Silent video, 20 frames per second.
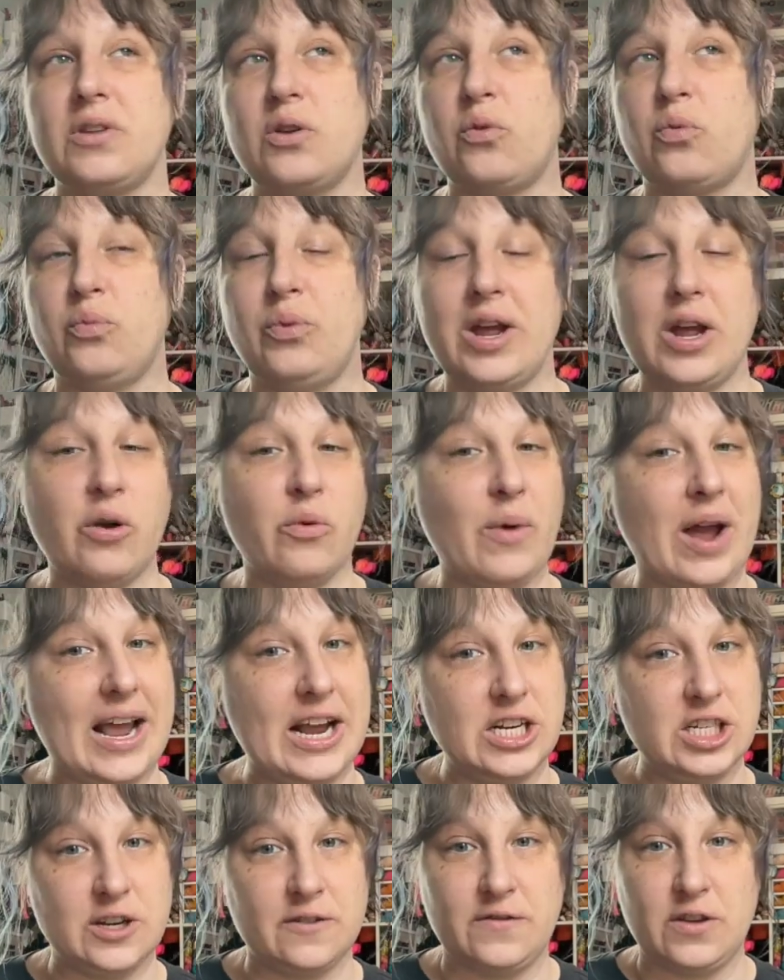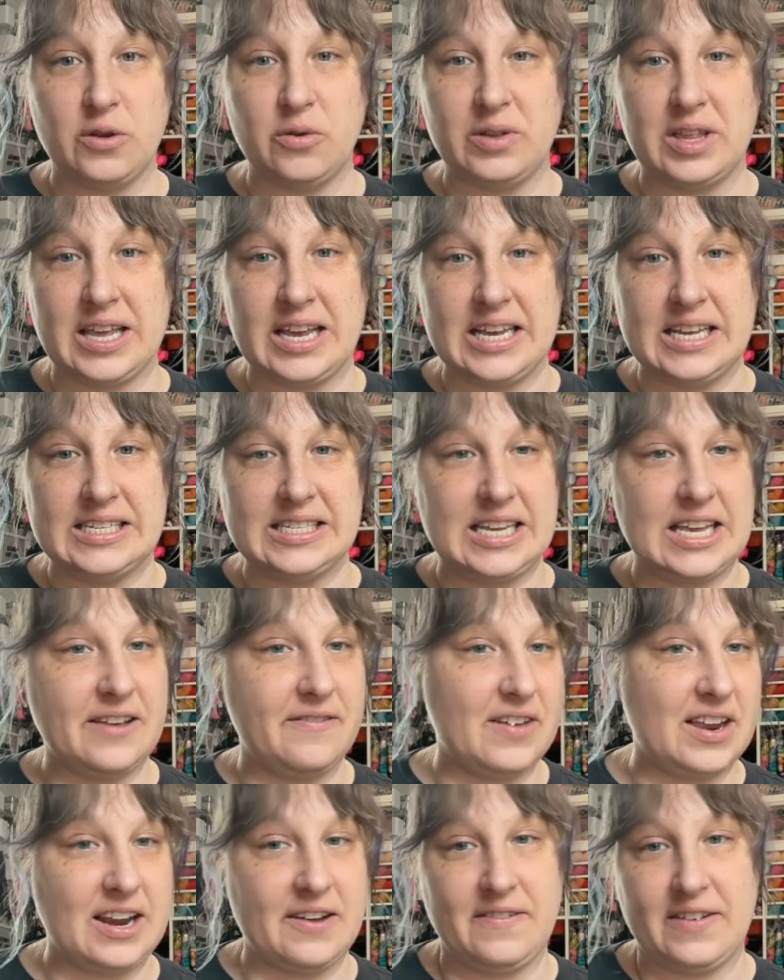rearrange a few things,
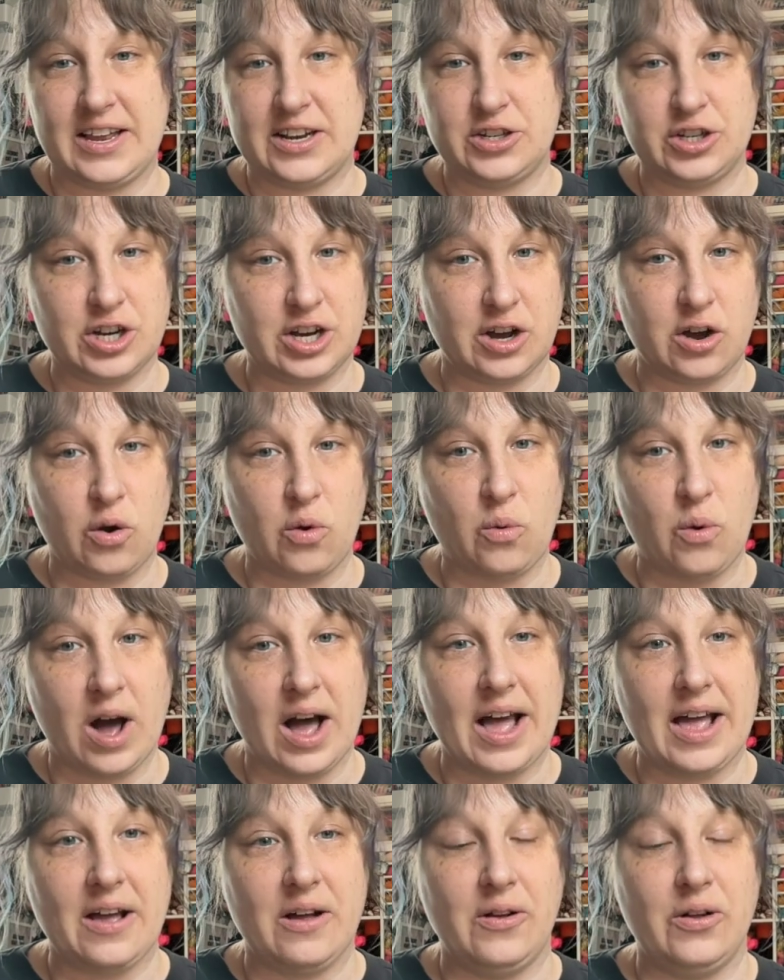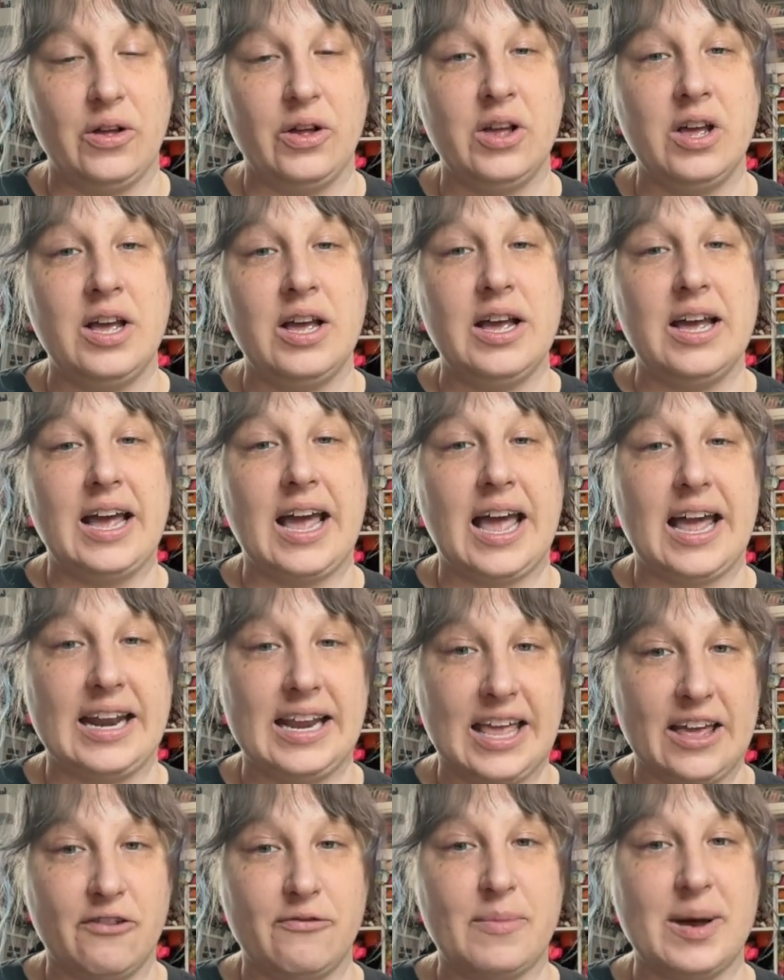even if it took a while,
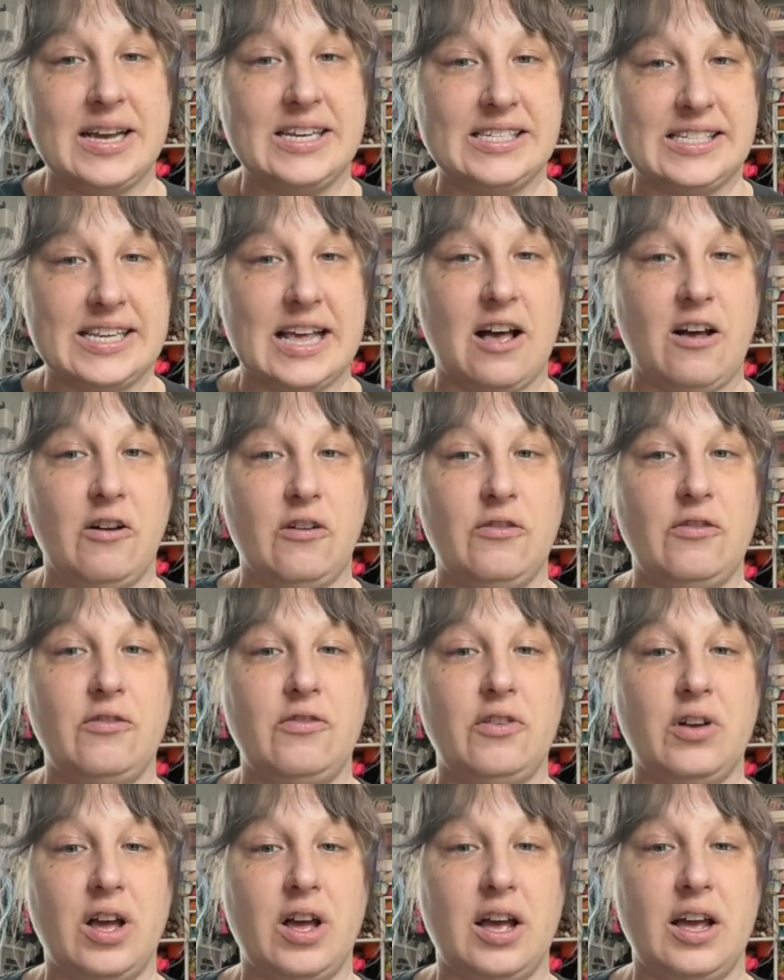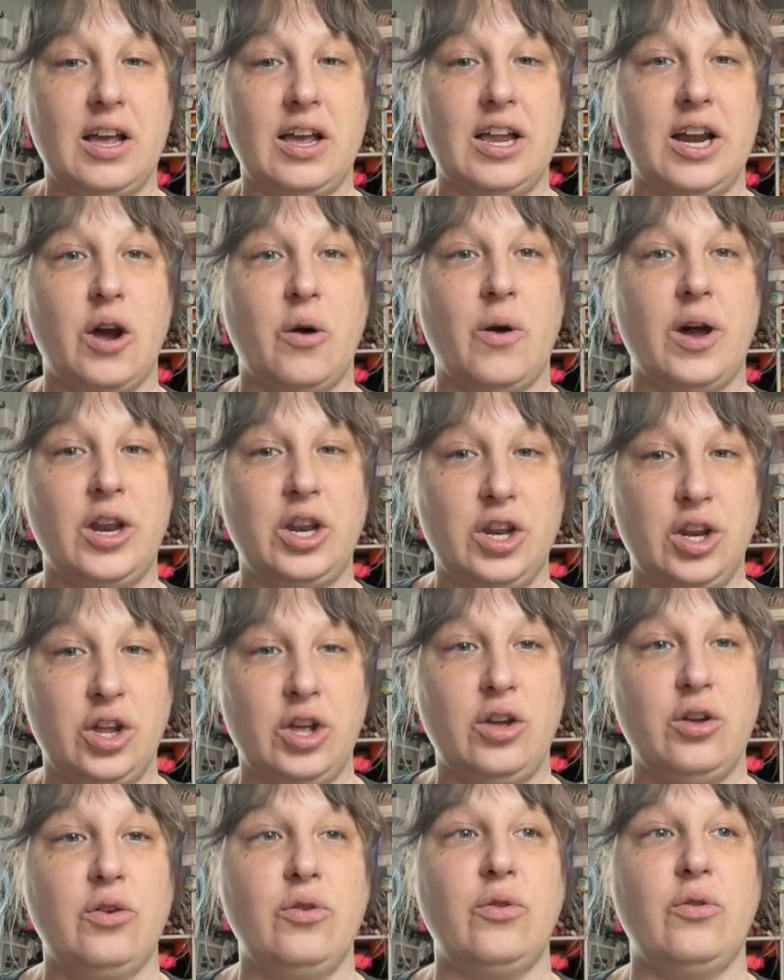and give myself, a
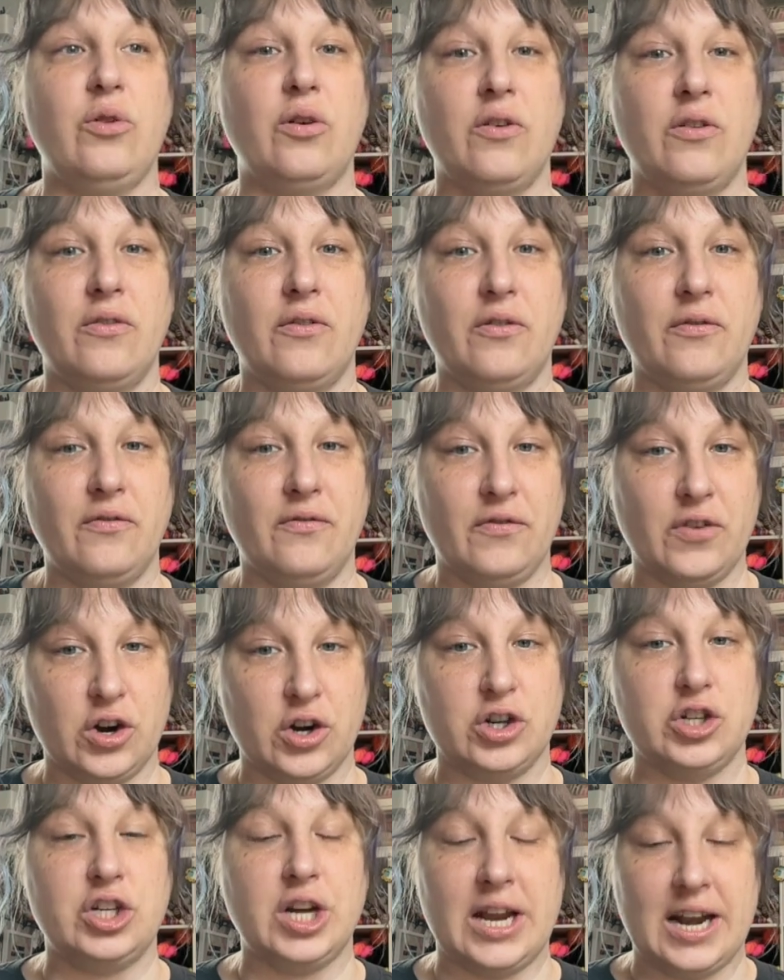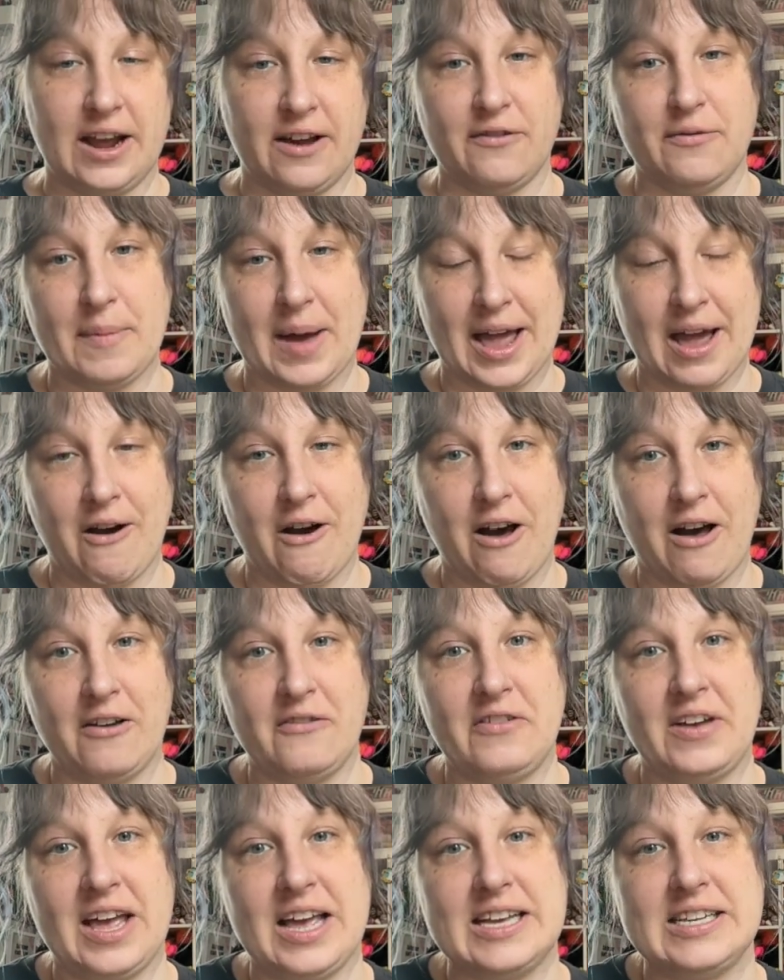new version of my
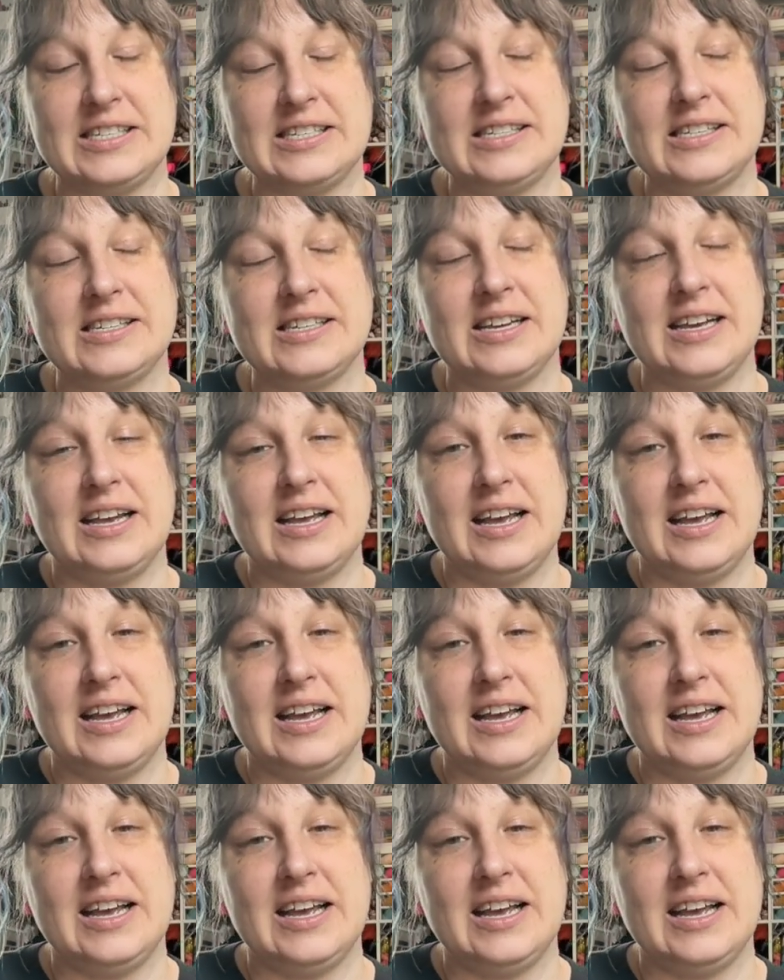office.